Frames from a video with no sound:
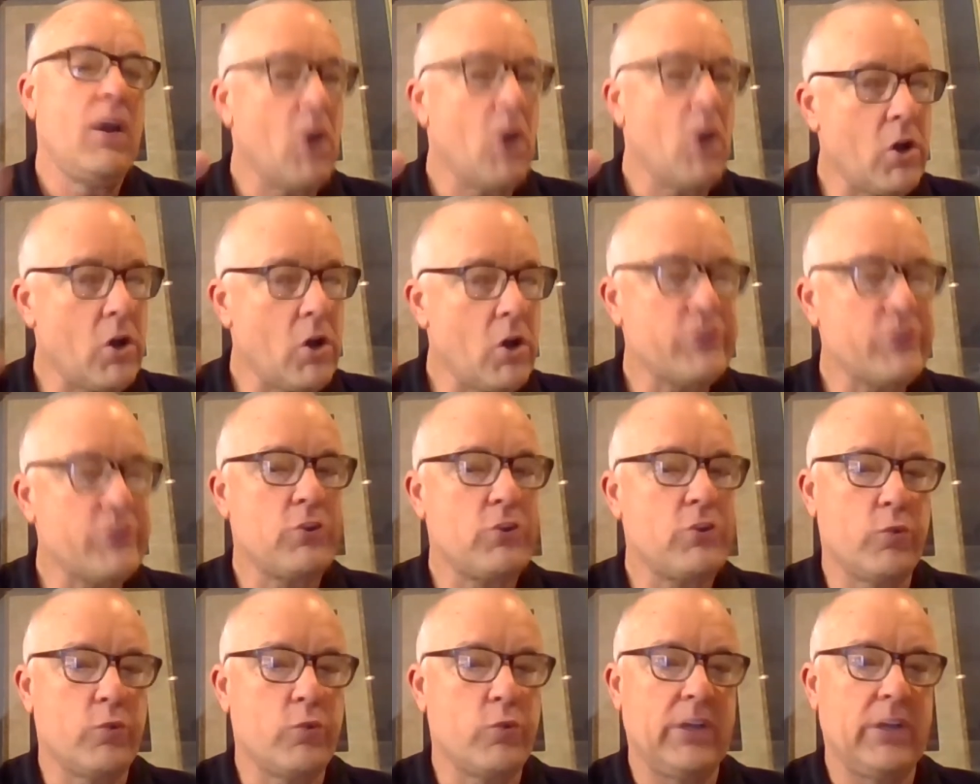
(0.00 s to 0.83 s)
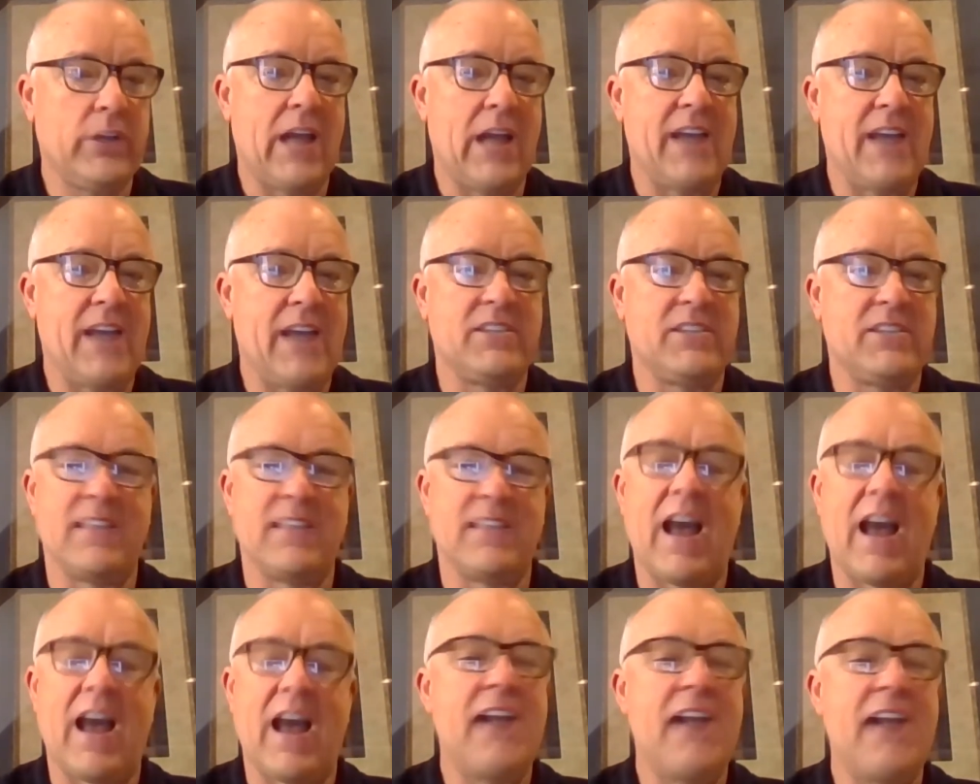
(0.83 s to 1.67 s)
also realizing that
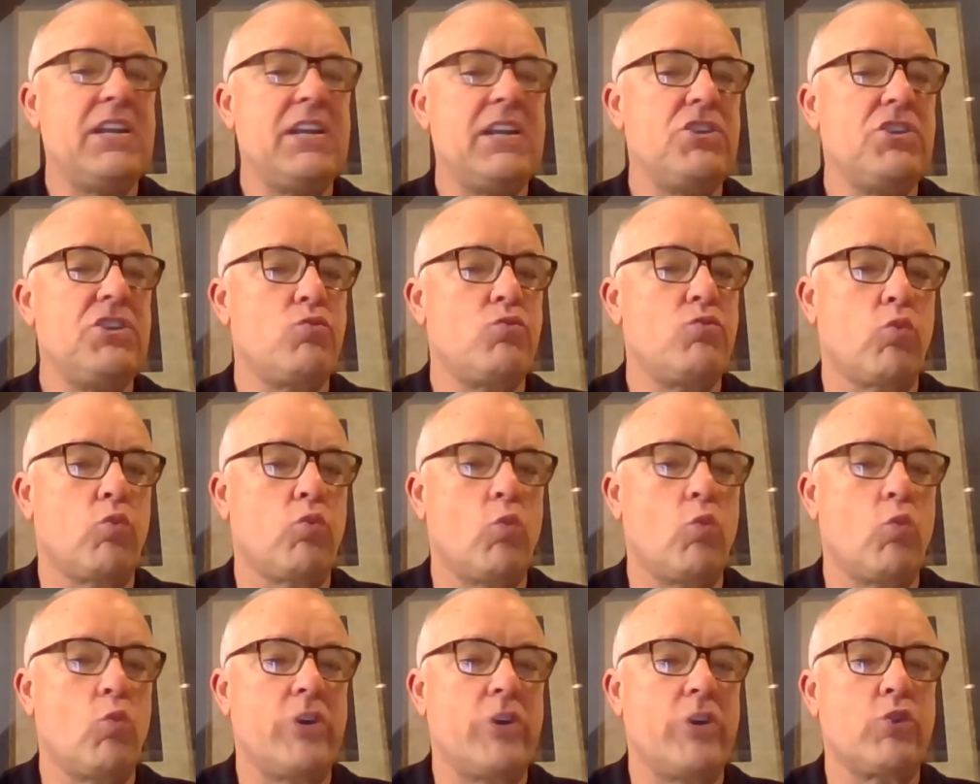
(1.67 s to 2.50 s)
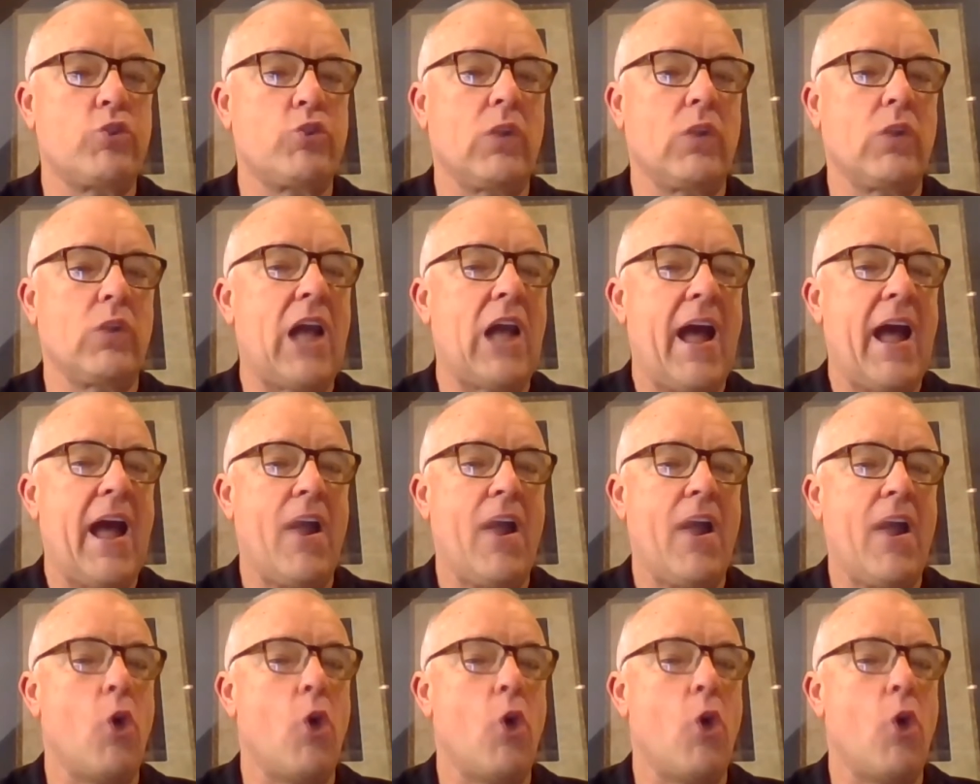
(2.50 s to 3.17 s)
I didn't want to rely